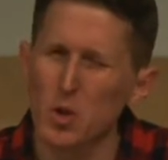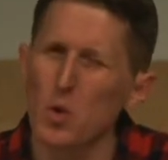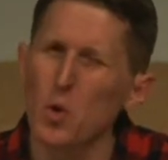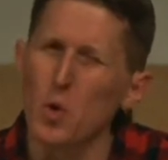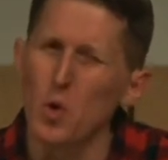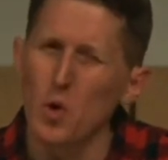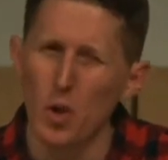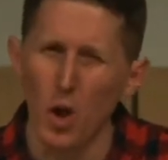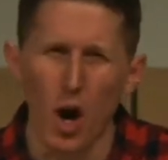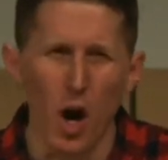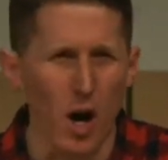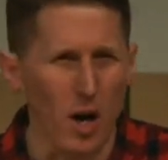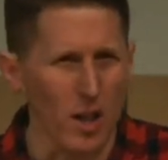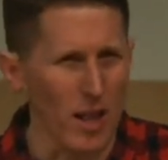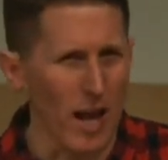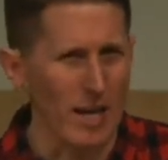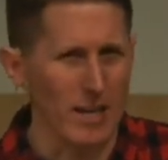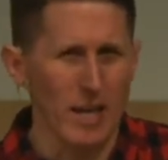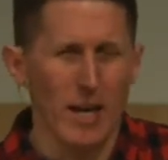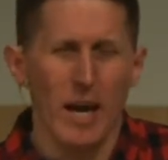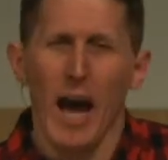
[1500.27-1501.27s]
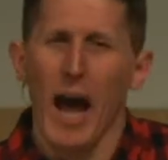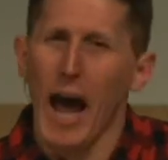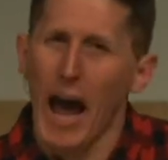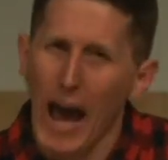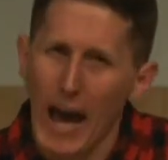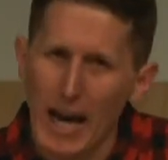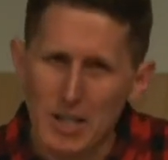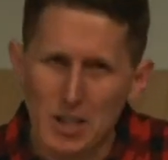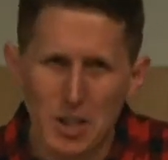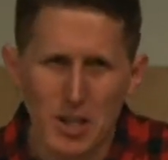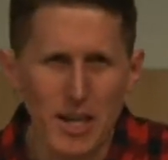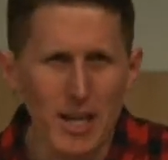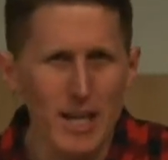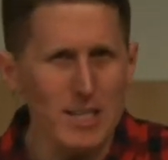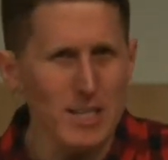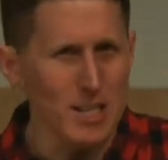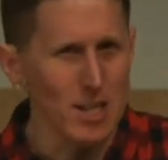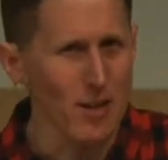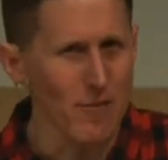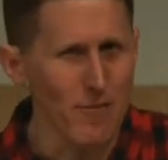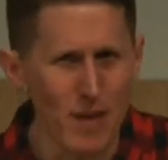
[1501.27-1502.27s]
school law, like
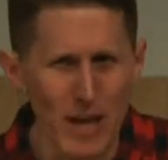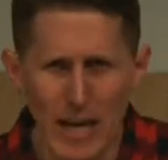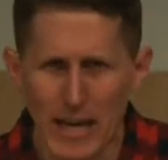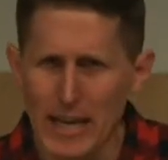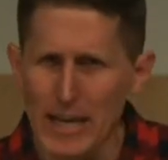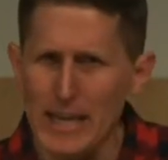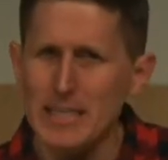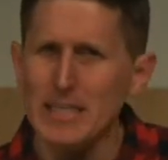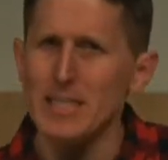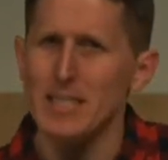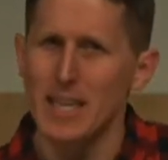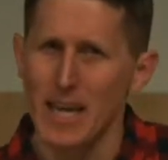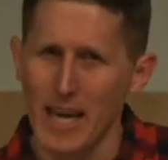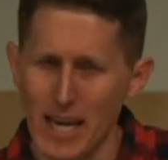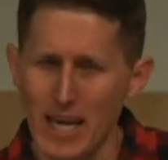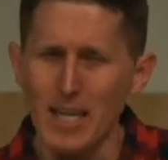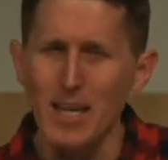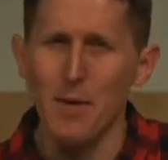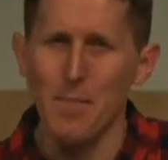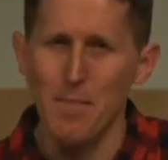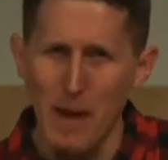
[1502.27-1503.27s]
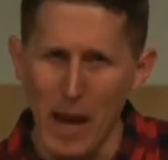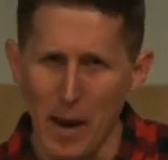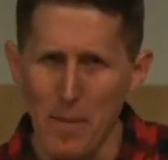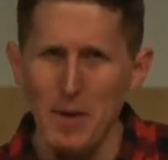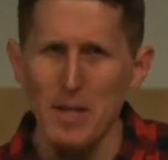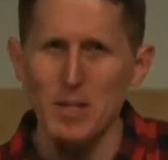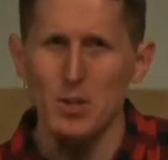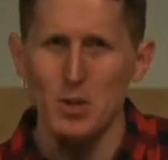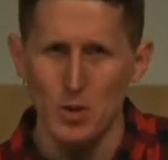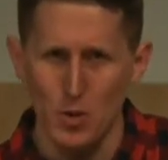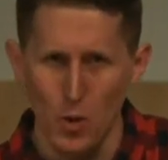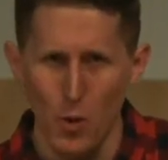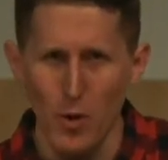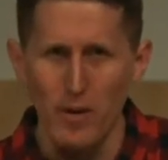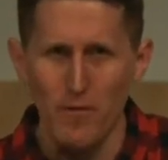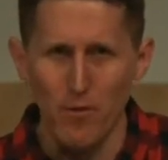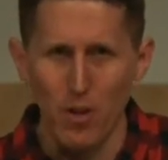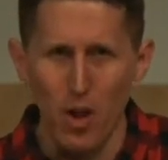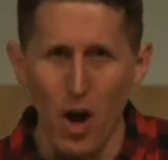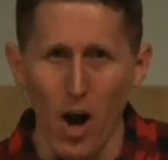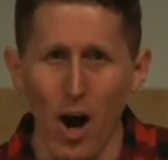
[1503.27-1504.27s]
Exodus, Leviticus, Ten Commandments sort
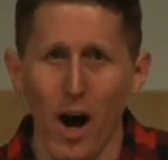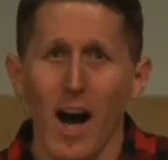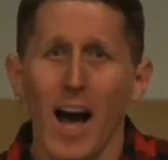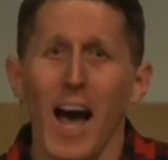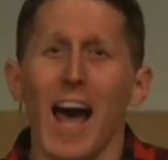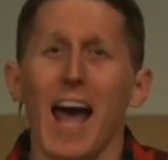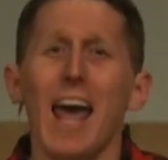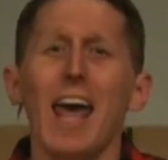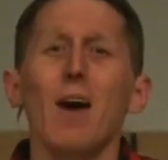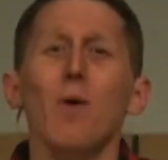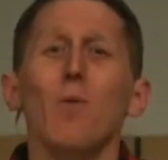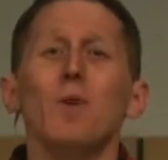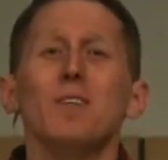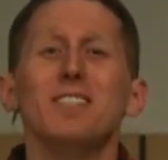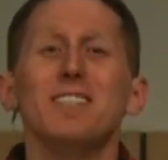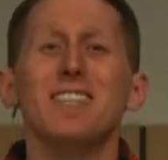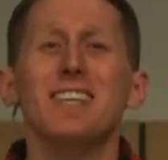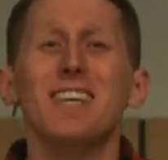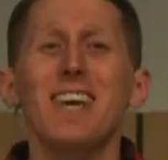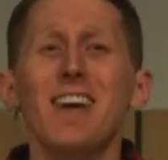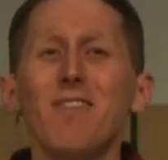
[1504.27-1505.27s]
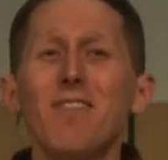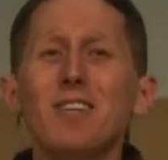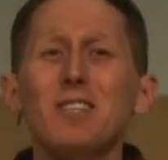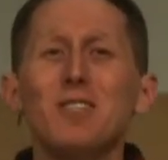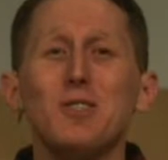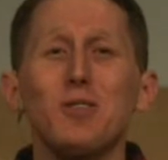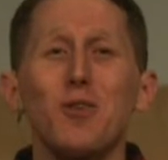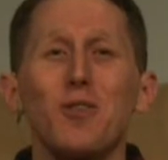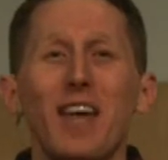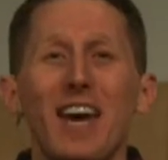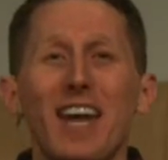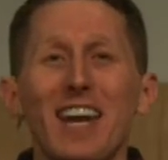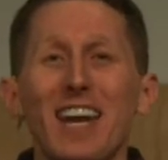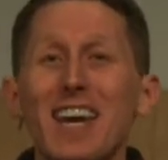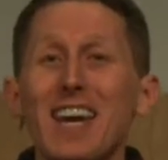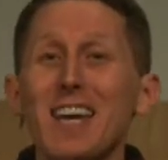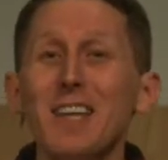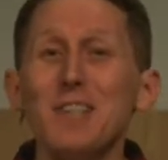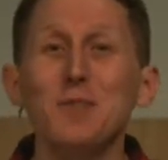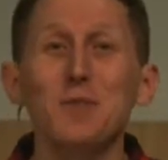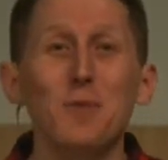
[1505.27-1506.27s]
of law. It was given so that
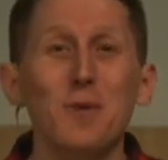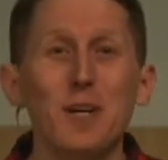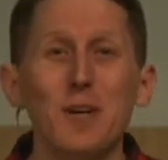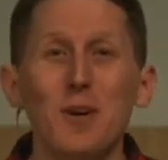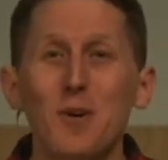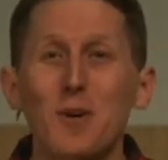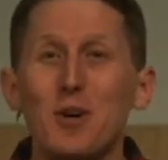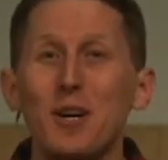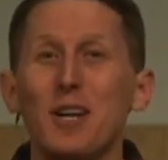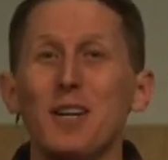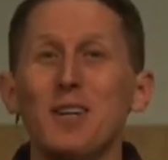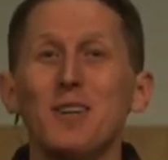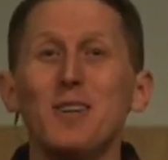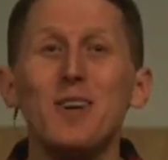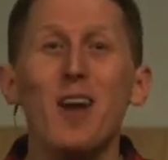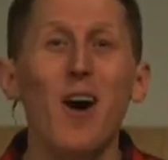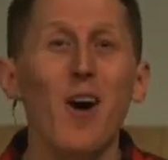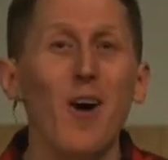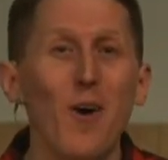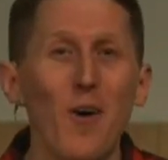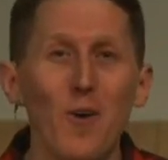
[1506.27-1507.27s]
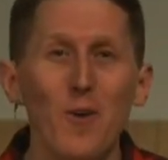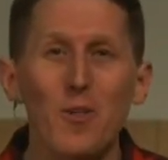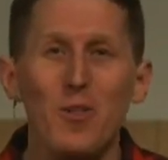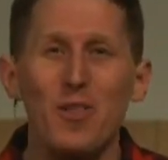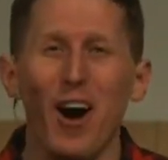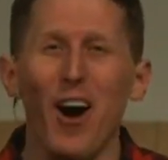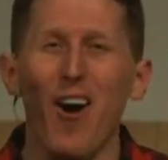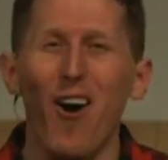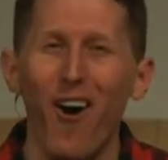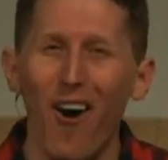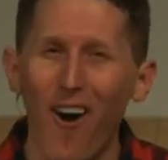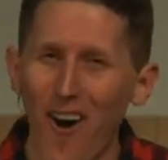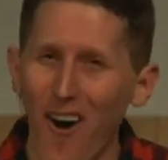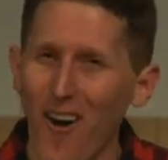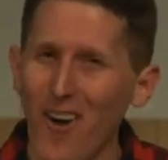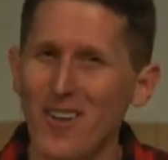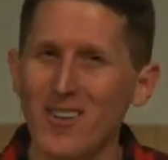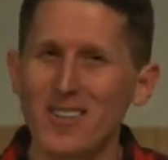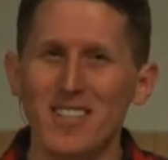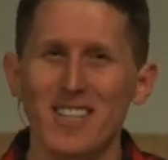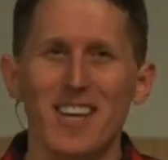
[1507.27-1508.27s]
Israel could know the
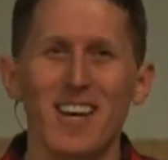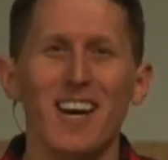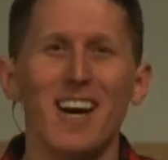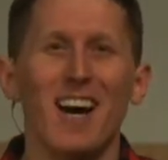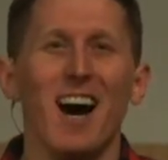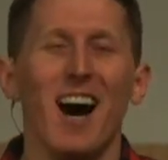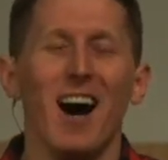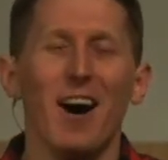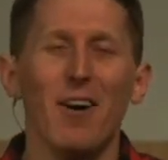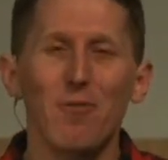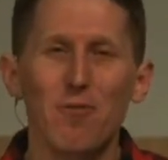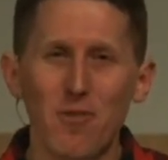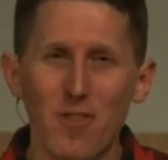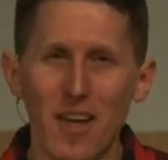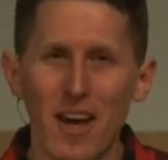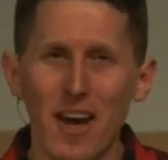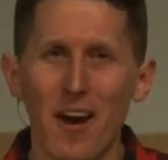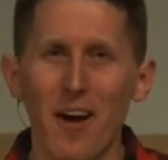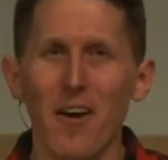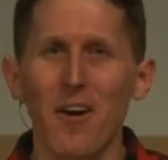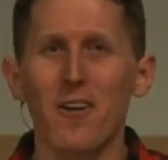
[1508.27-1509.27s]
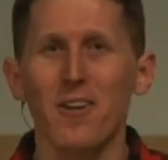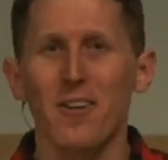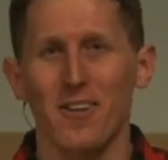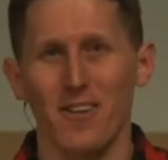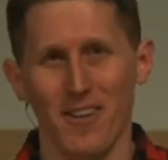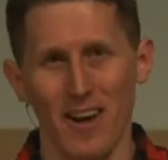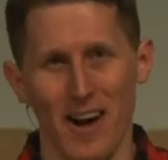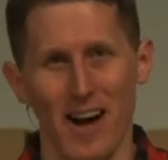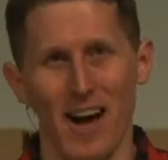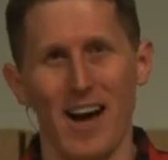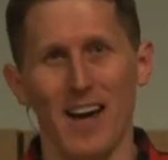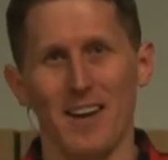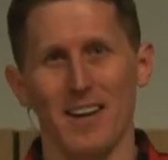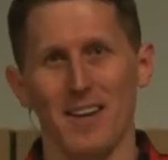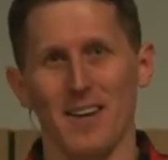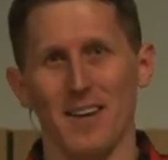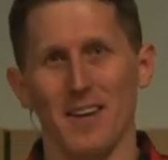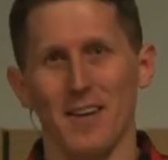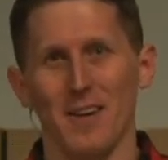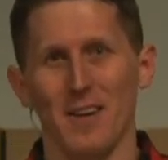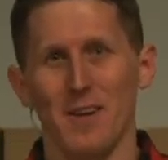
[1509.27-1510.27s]
heart of their God.
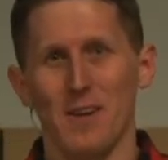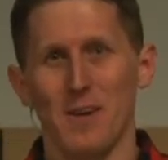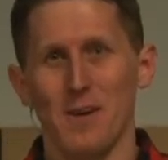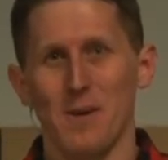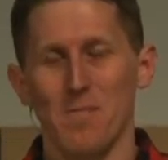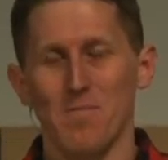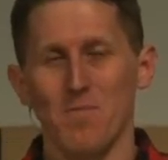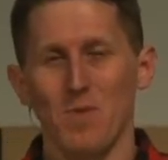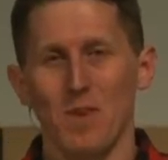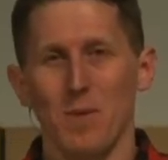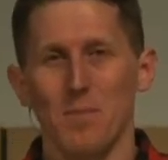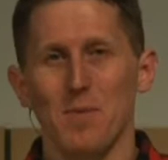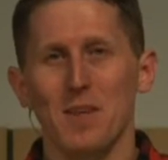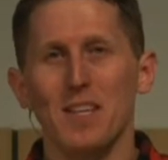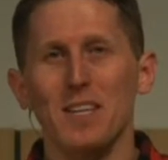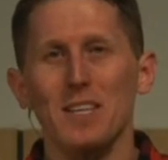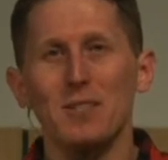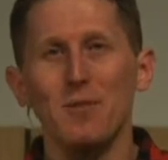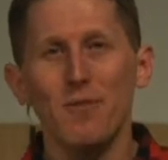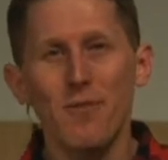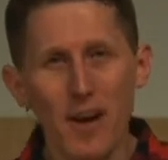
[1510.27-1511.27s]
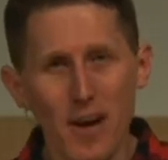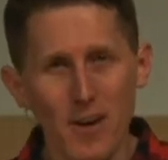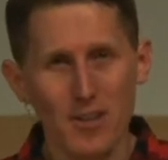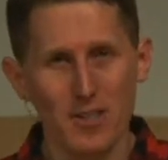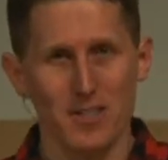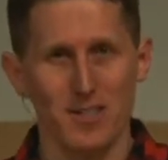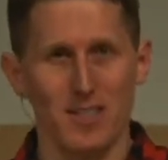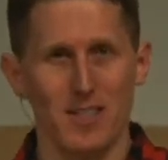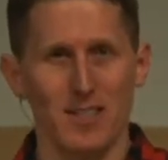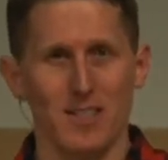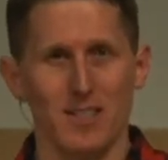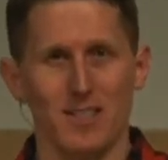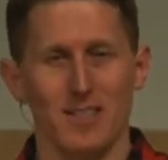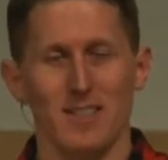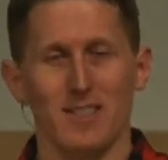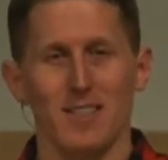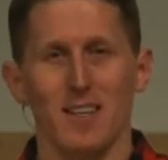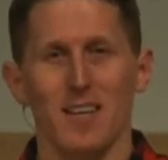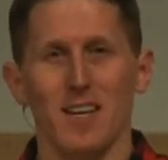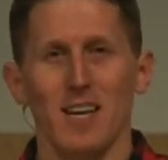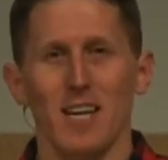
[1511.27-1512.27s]
But these Pharisees,
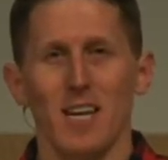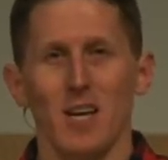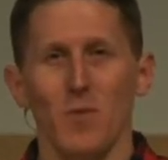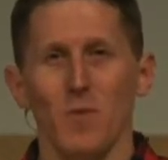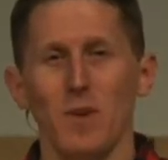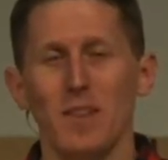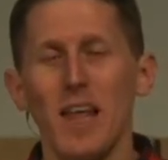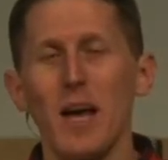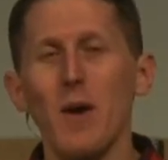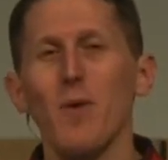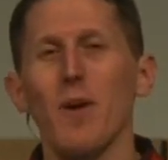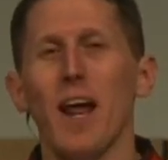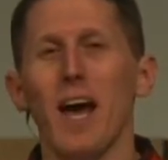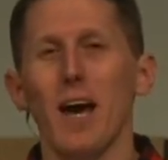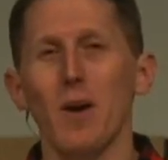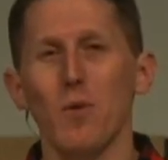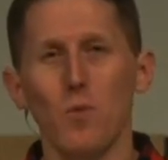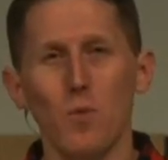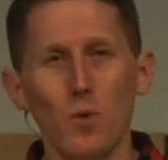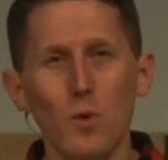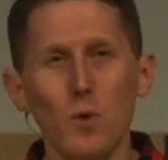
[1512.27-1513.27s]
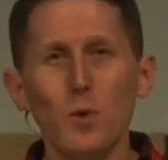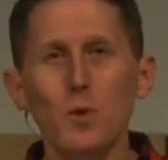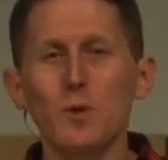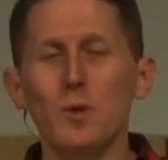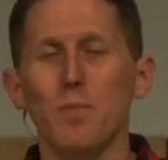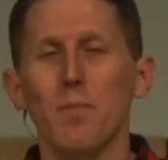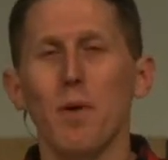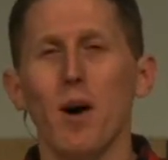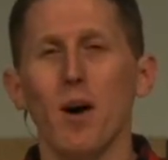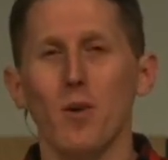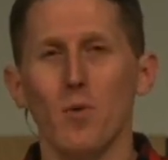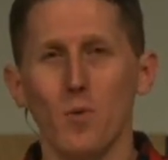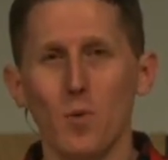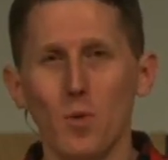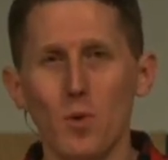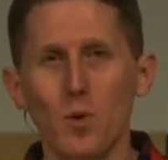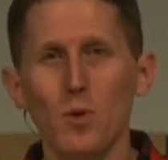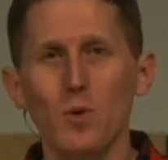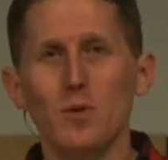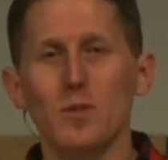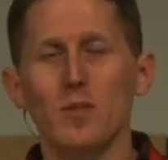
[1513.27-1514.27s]
when they would add rules upon
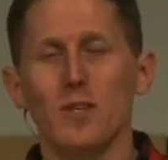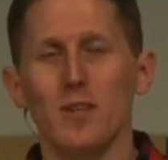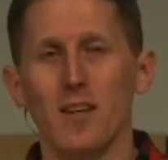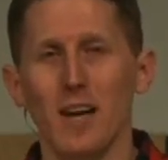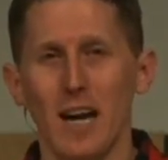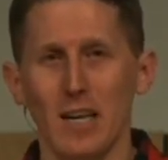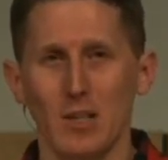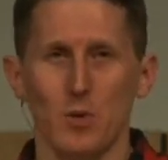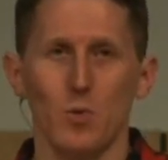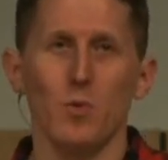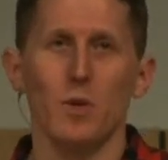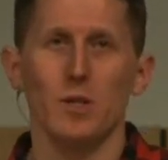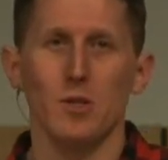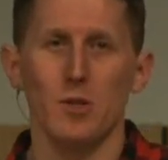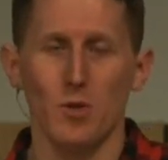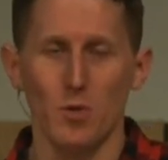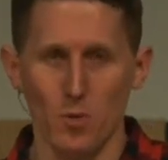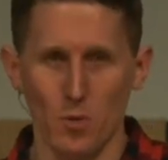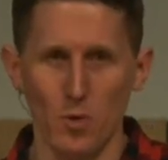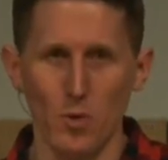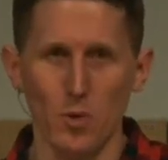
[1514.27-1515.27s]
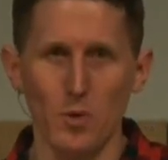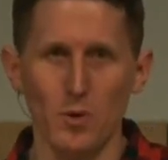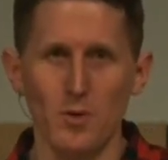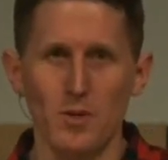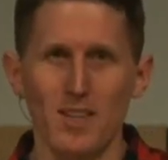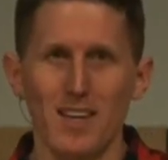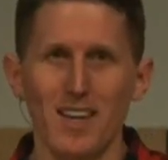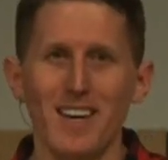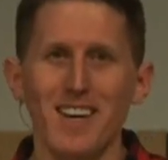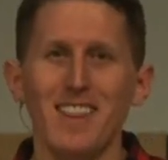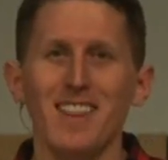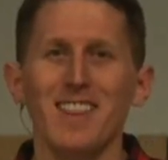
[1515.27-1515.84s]
rules to God's original rules,